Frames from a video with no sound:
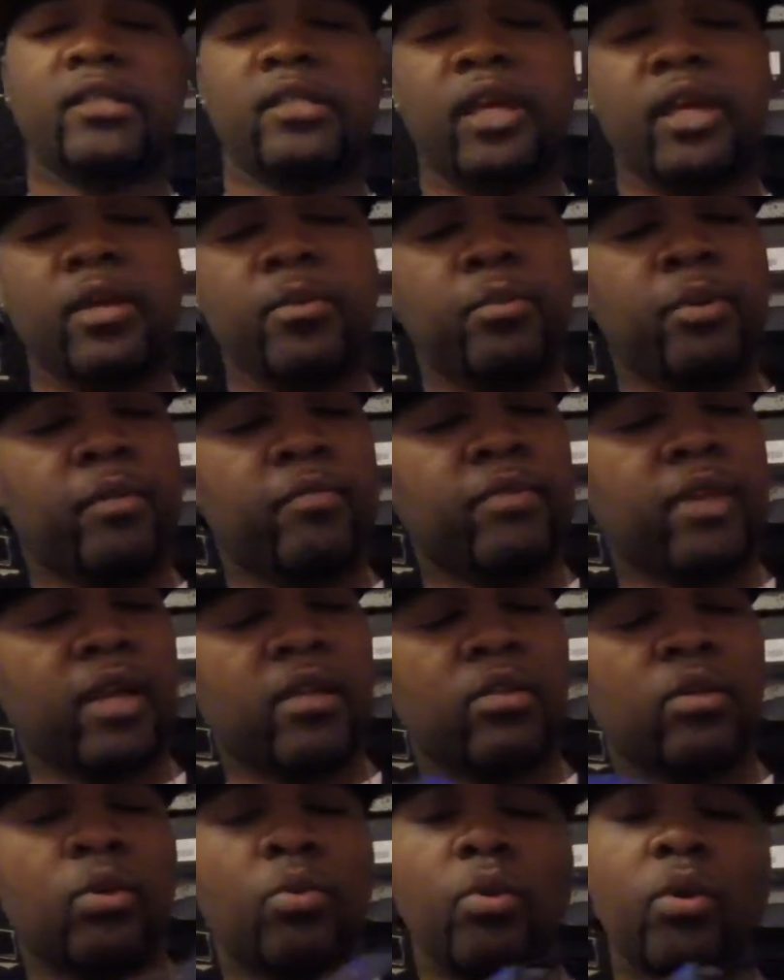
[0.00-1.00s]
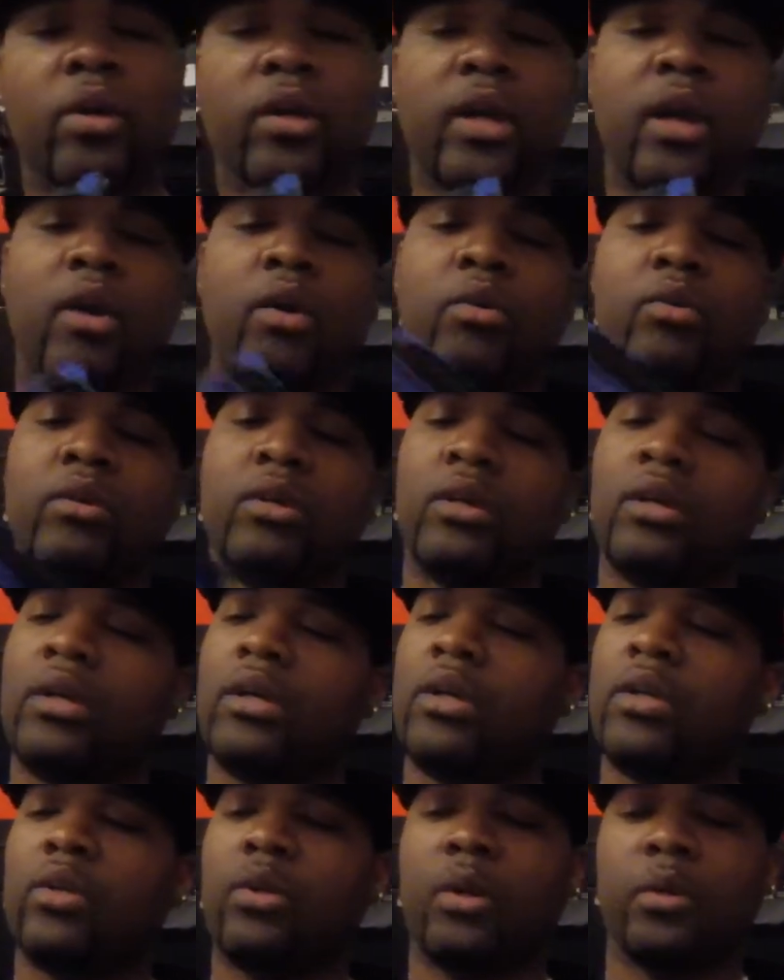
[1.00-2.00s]
said, but if that don't work out,
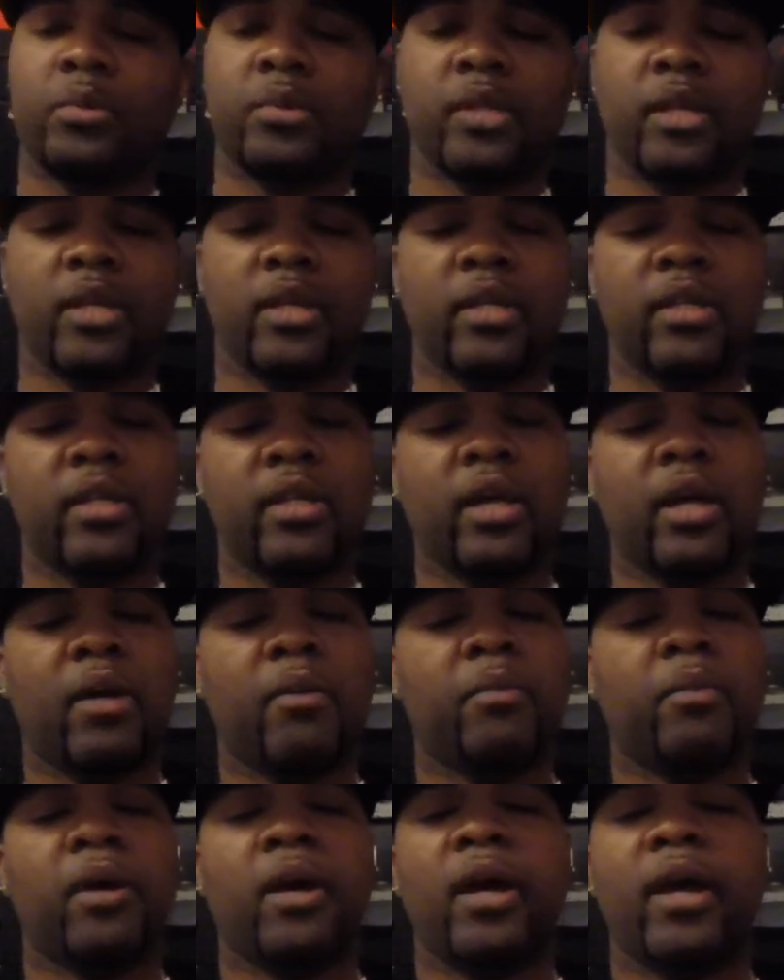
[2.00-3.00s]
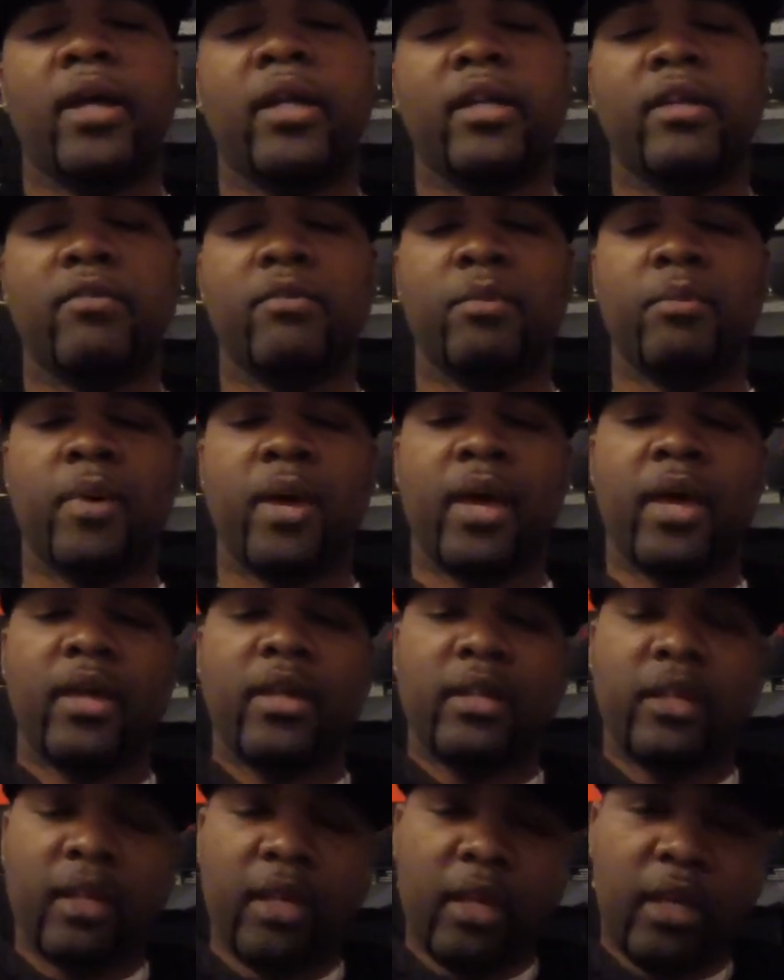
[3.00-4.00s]
you know what I'm saying, I ain't even
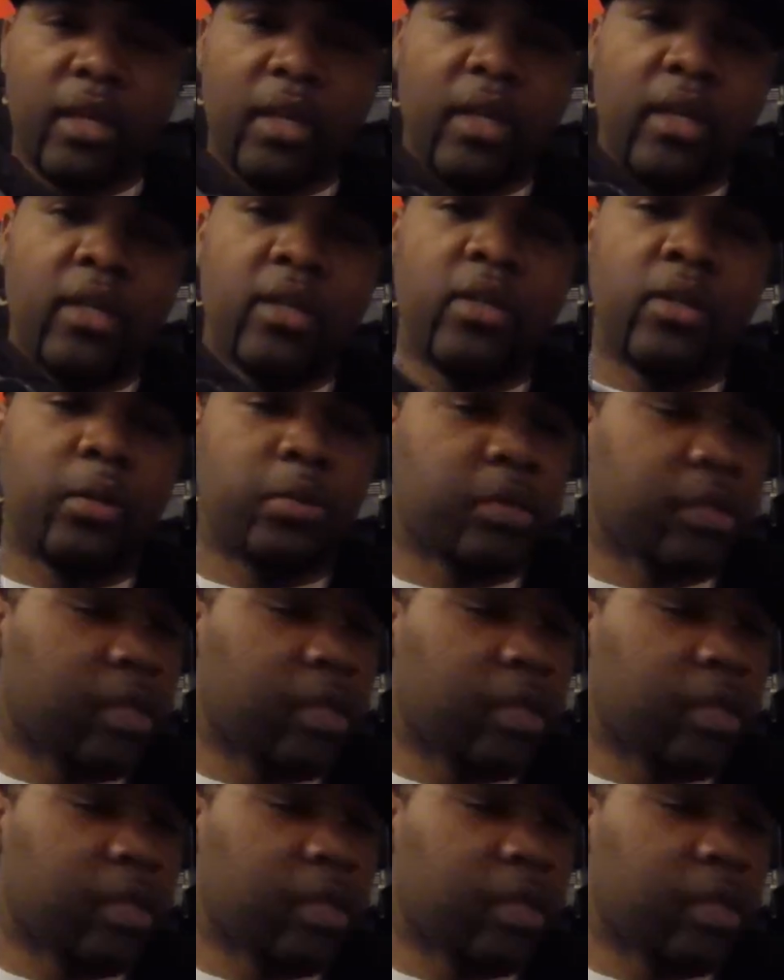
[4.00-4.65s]
mad. You know